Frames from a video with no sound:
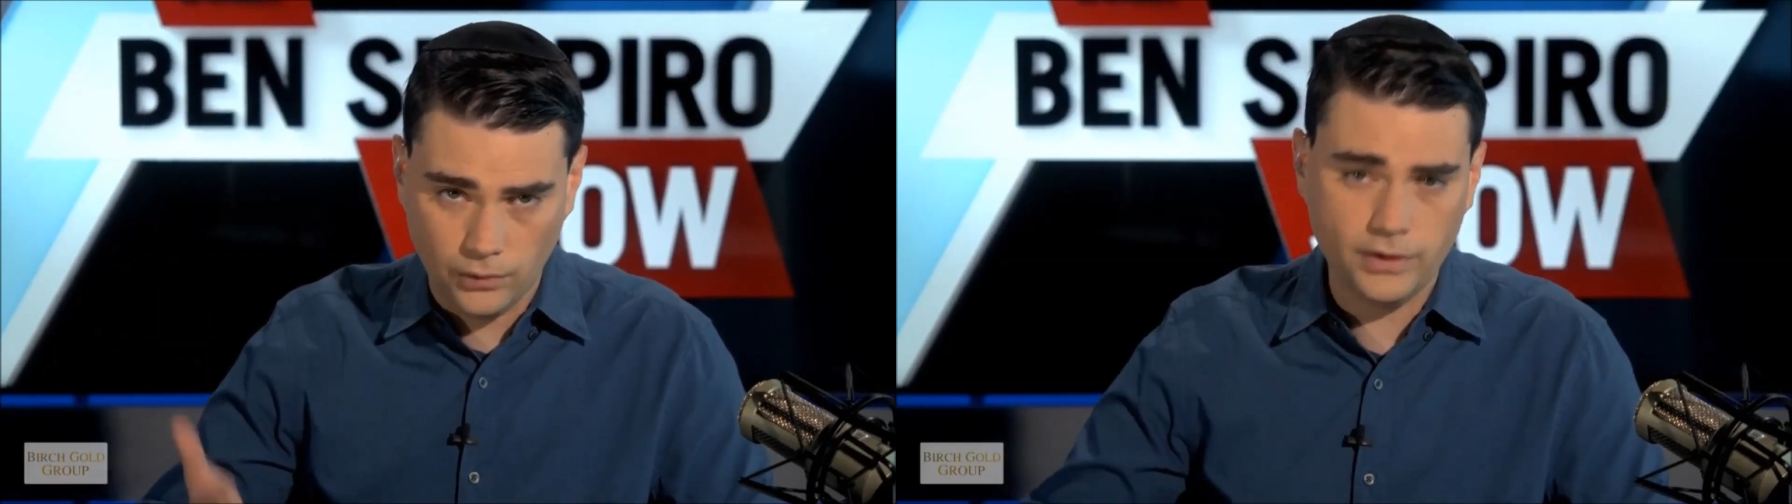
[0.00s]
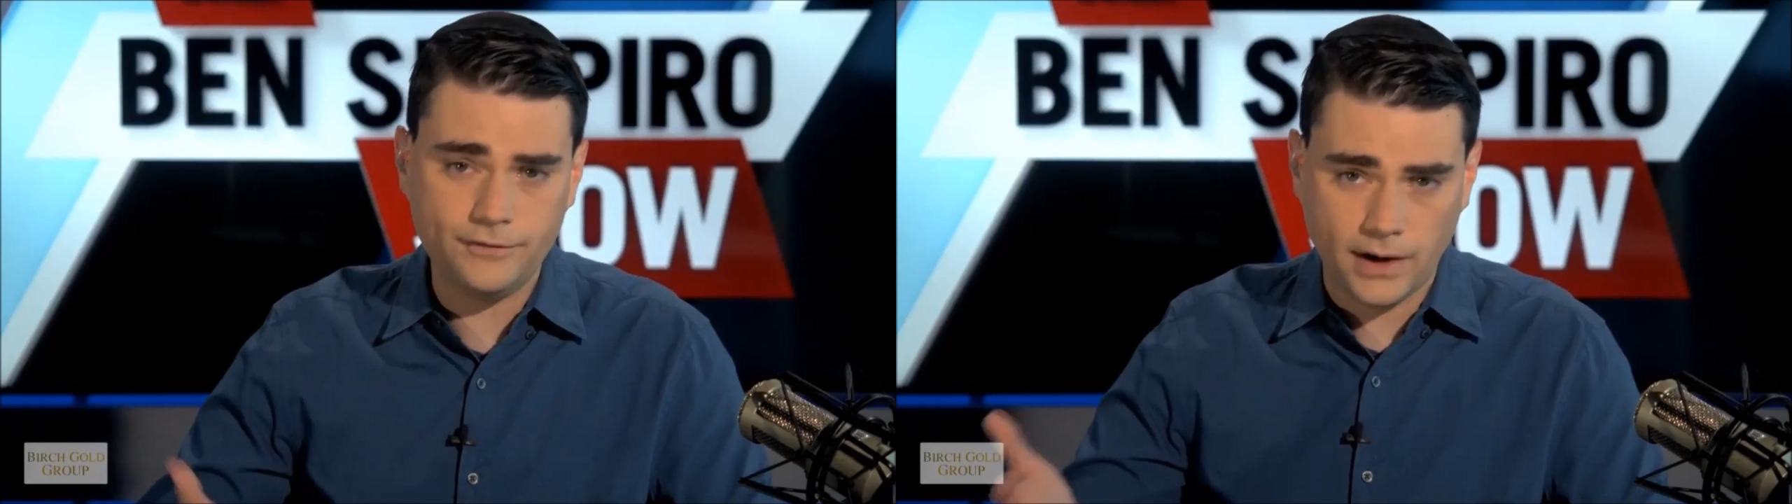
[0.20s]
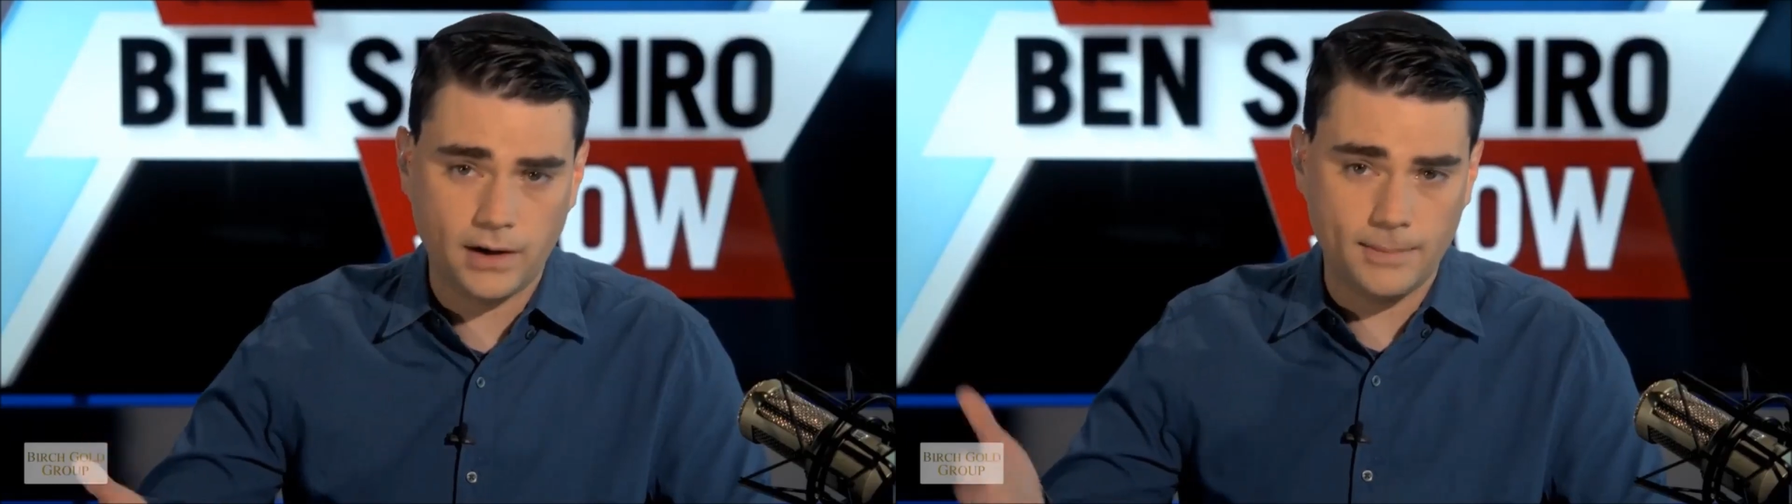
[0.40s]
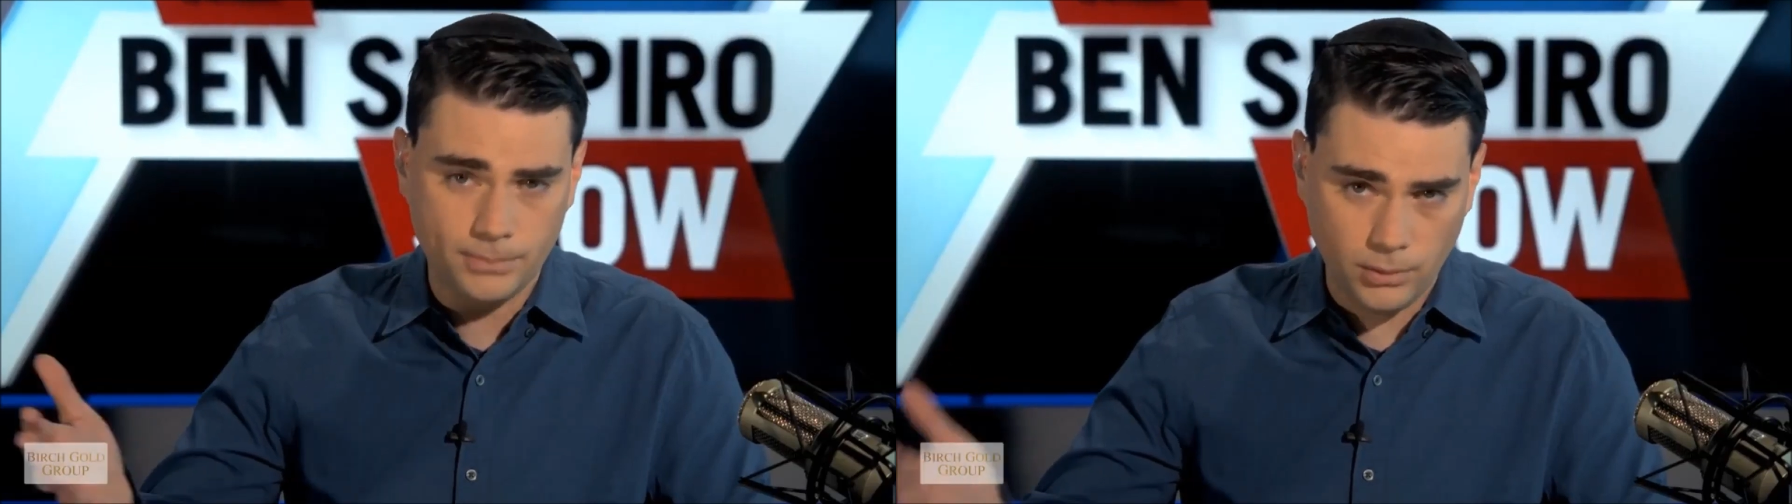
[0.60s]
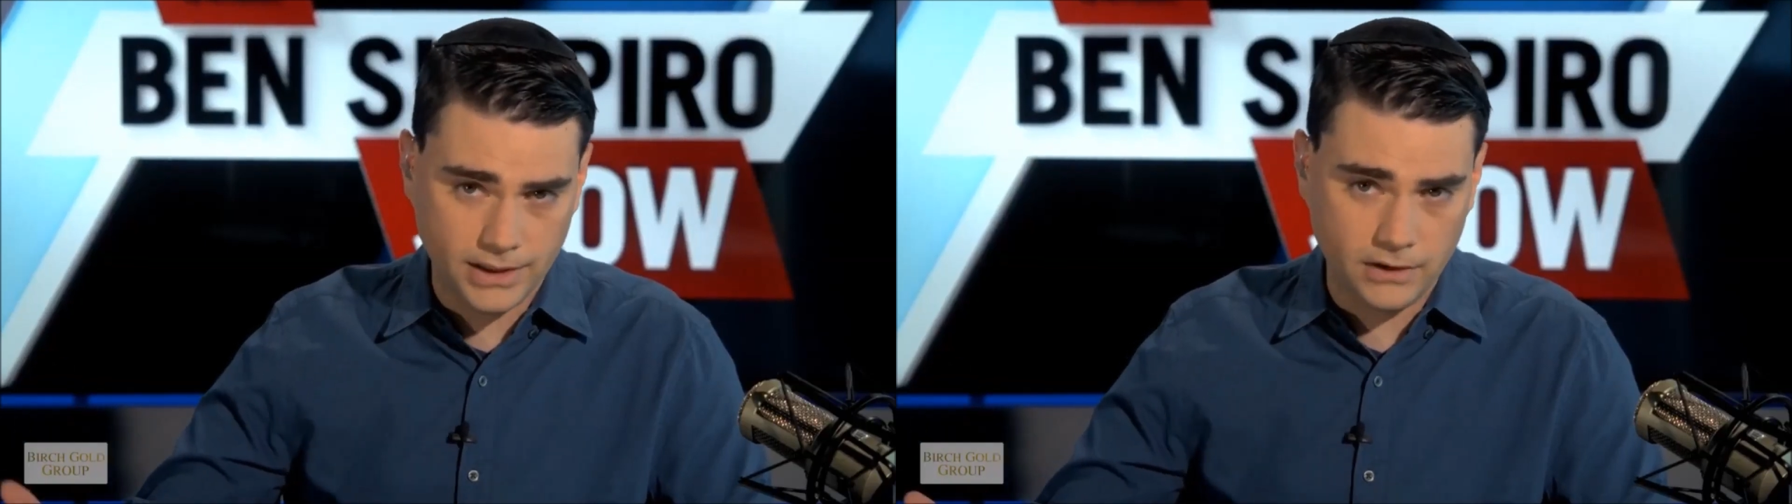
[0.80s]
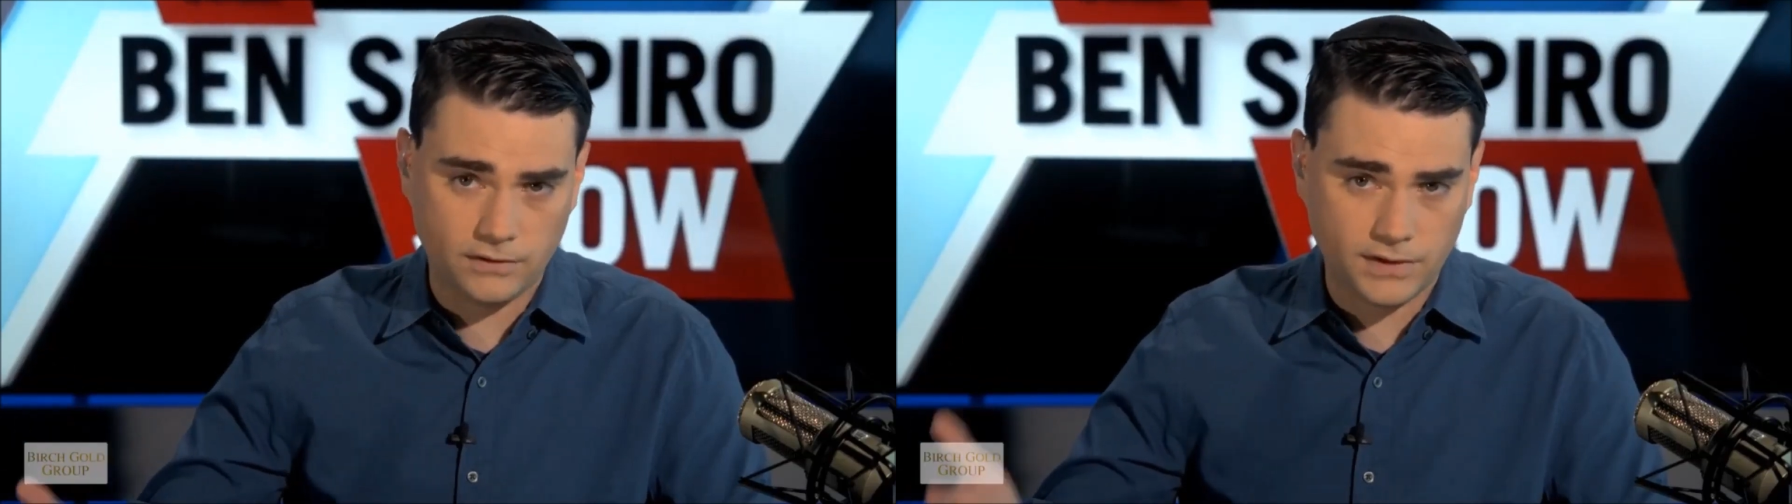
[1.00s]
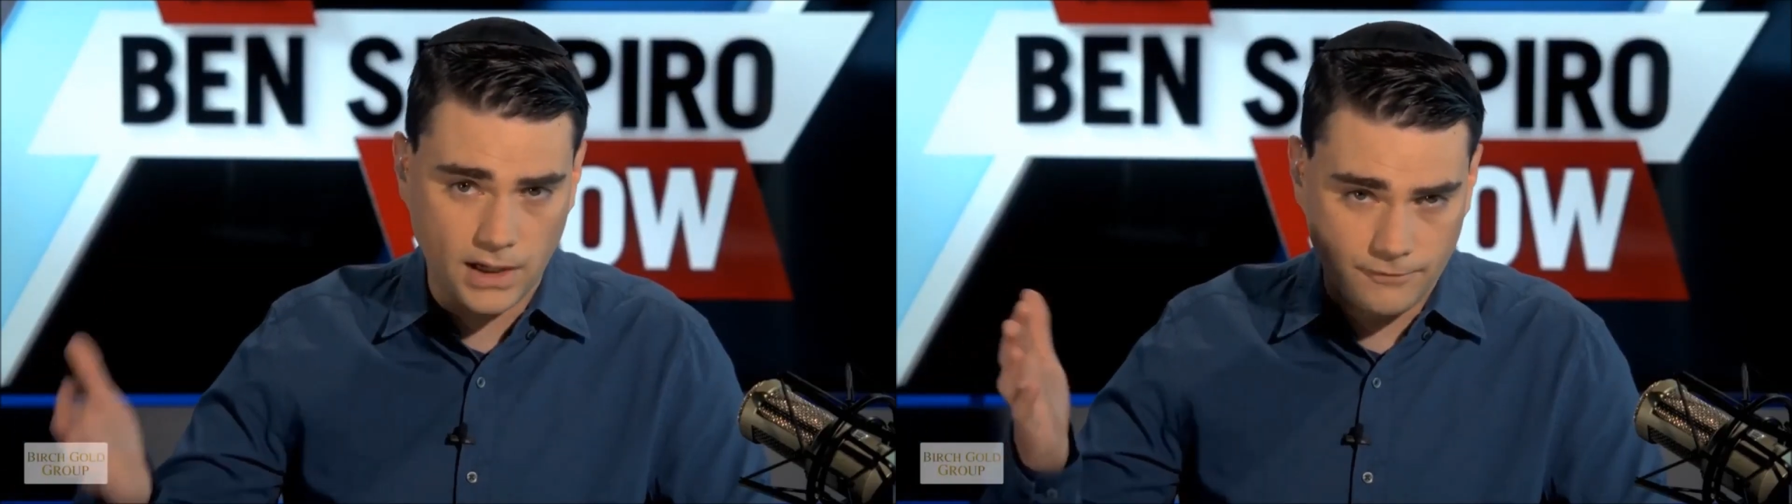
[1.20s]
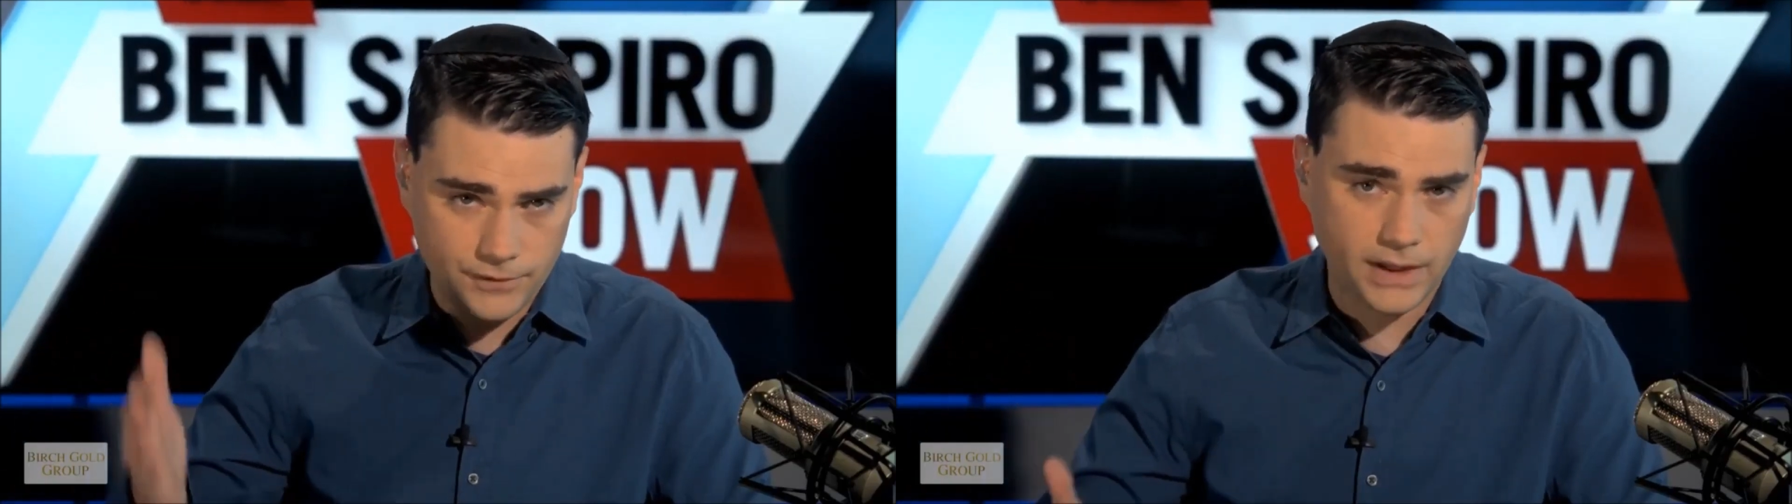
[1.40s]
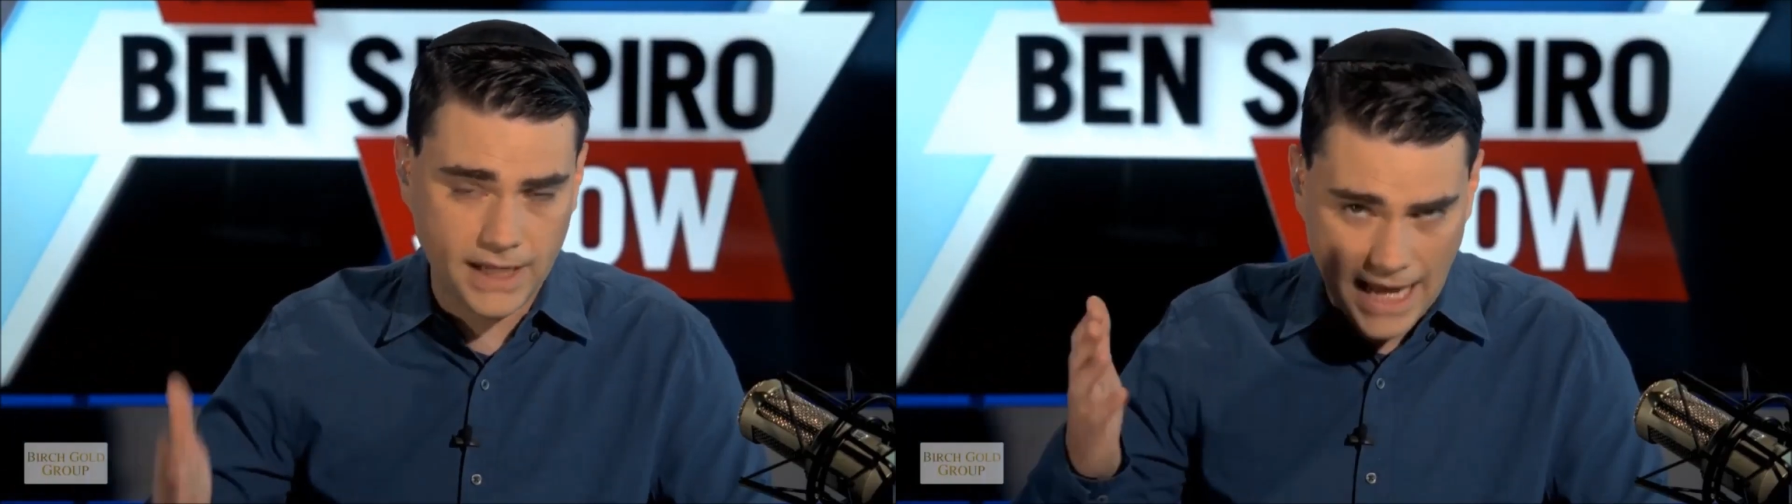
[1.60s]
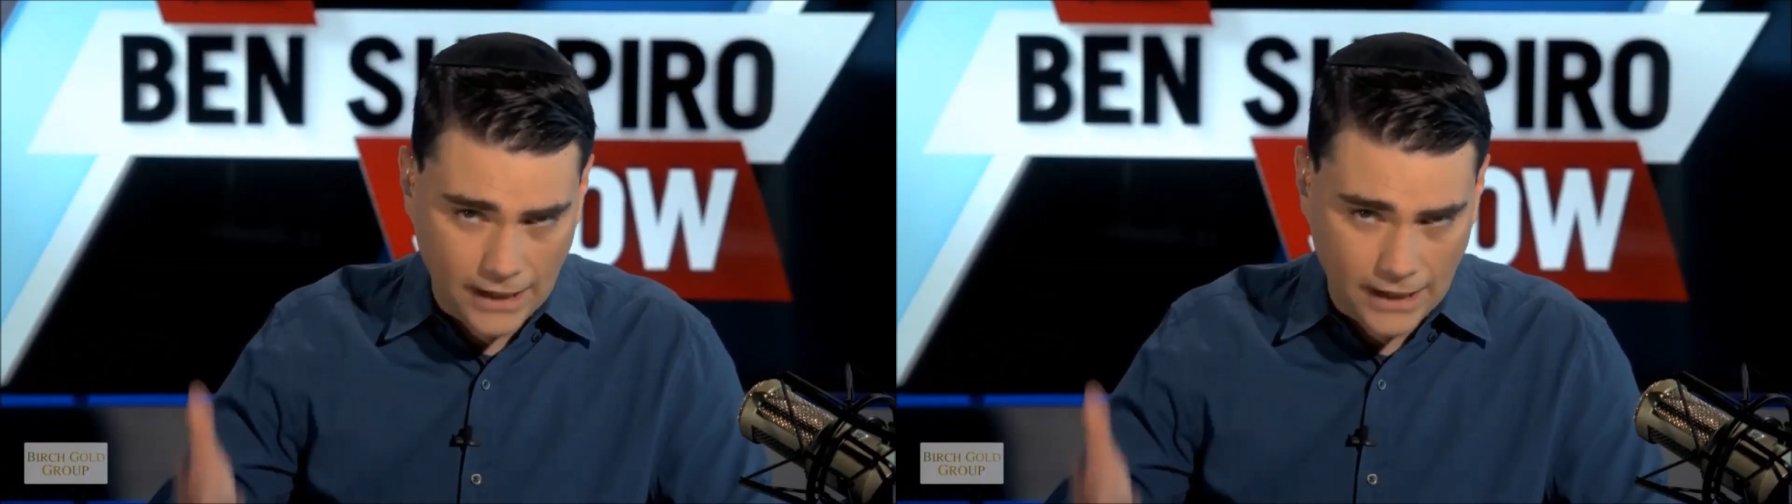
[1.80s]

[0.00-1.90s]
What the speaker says: only fire employees if they are feeling